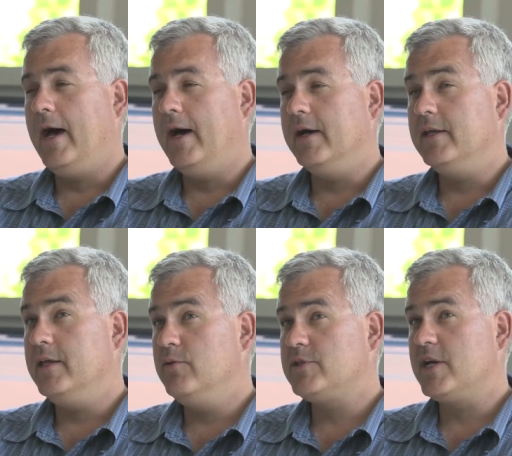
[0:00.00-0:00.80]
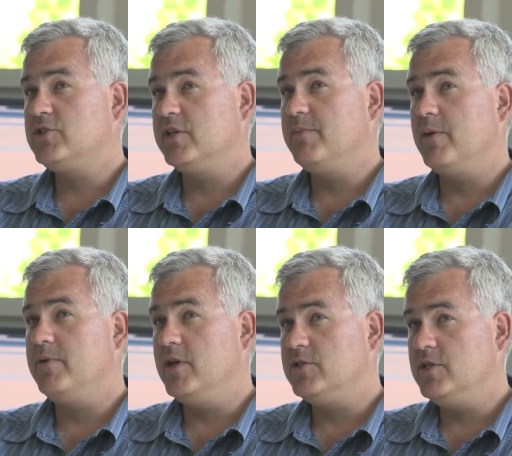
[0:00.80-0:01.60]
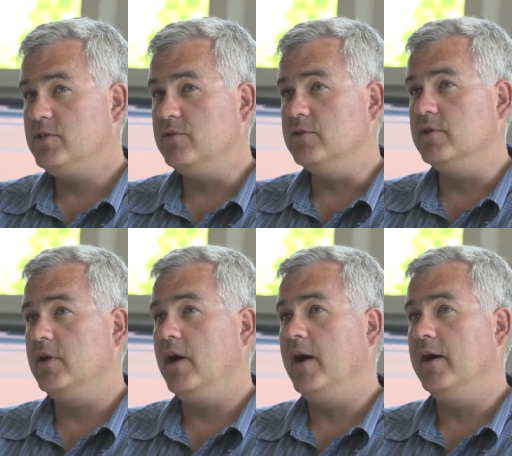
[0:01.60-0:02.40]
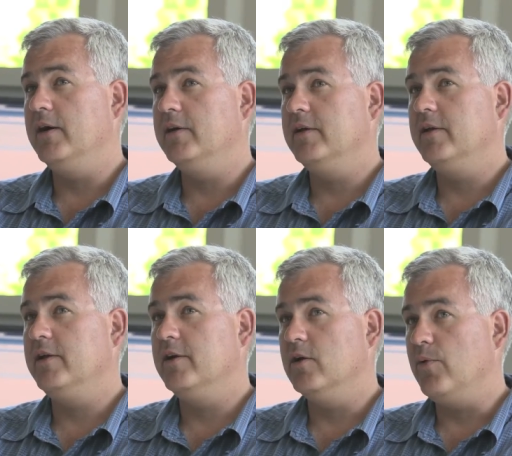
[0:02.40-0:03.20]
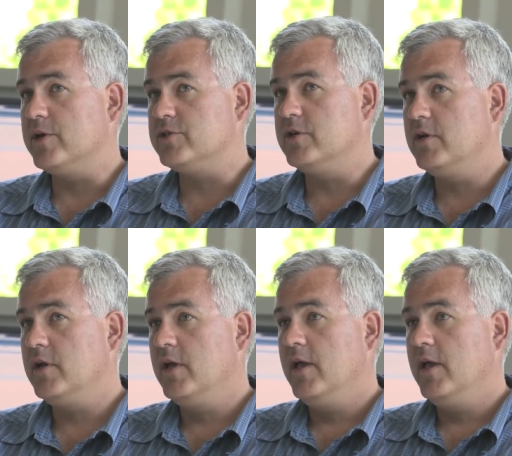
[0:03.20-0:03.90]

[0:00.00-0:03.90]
Uh, he was actually my PhD student uh, here at Western.